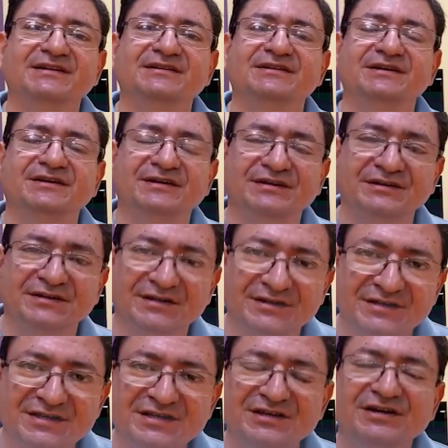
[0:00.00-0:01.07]
and the
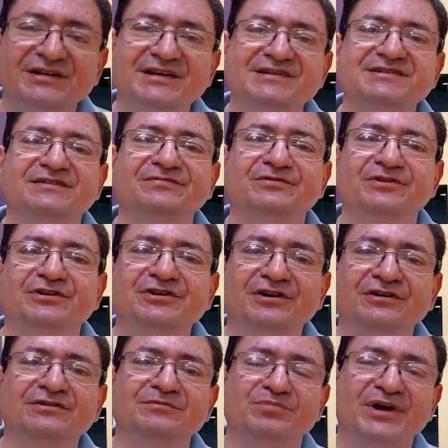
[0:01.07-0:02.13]
eagerness of our
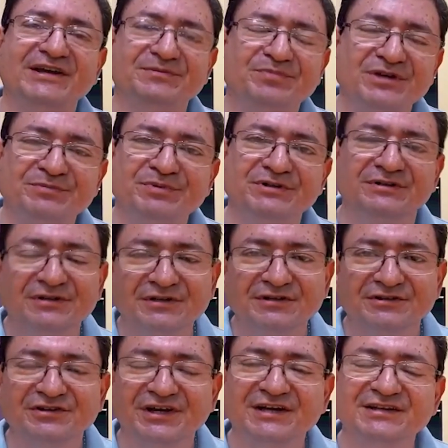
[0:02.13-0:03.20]
young, bright people
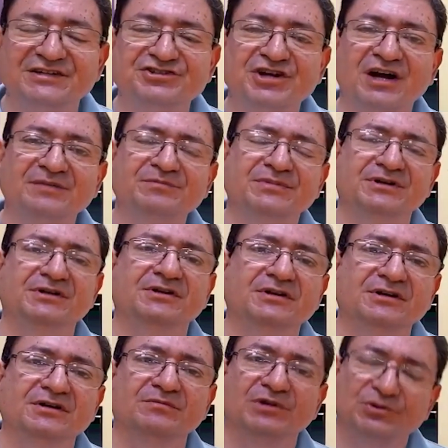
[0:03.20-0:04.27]
to get a job.
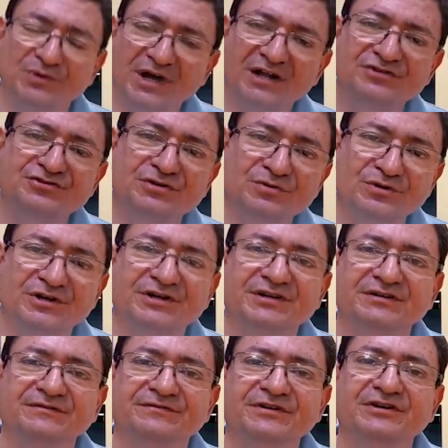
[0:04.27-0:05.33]
But we're also
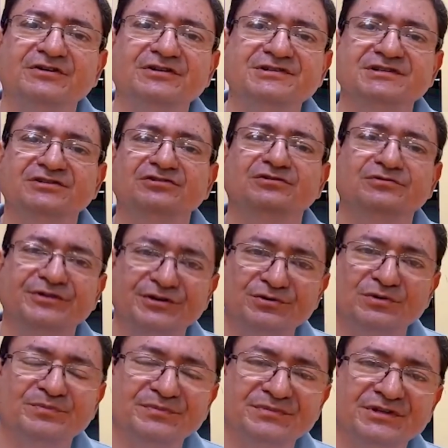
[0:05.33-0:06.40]
working vigorously to
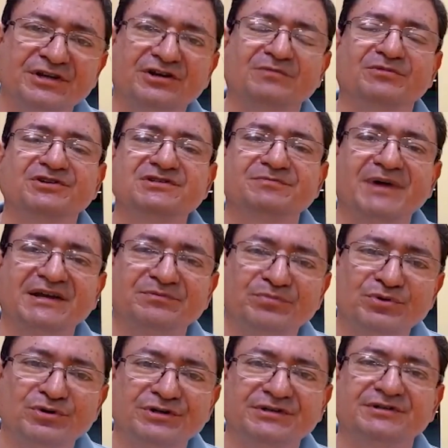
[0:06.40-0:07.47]
reopen the Commerce Bight
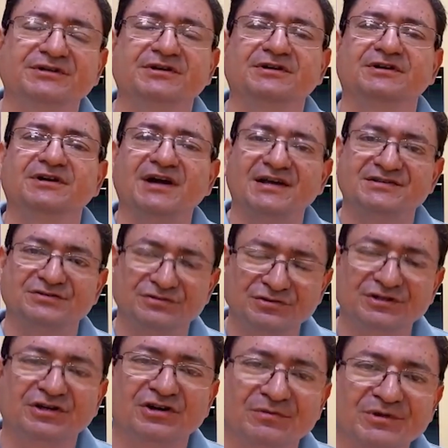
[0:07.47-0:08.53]
port as you know,
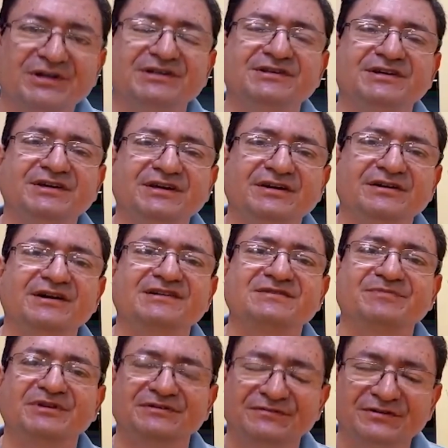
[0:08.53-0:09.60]
the community here has
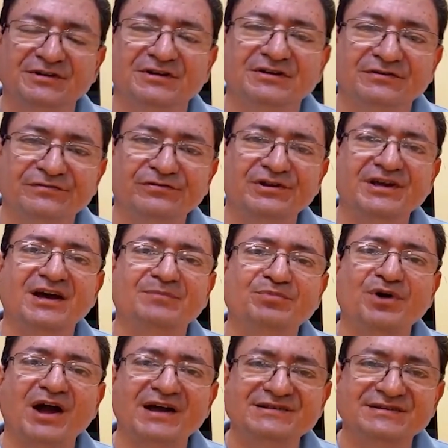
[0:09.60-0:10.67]
been fully
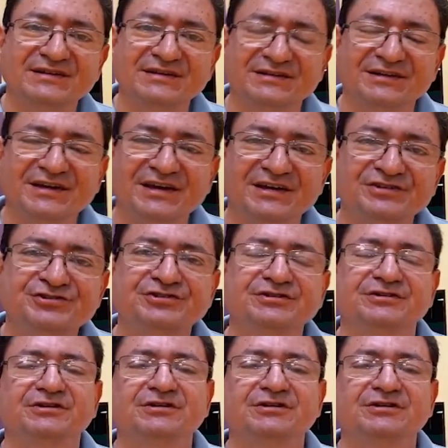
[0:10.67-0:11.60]
apprised and engaged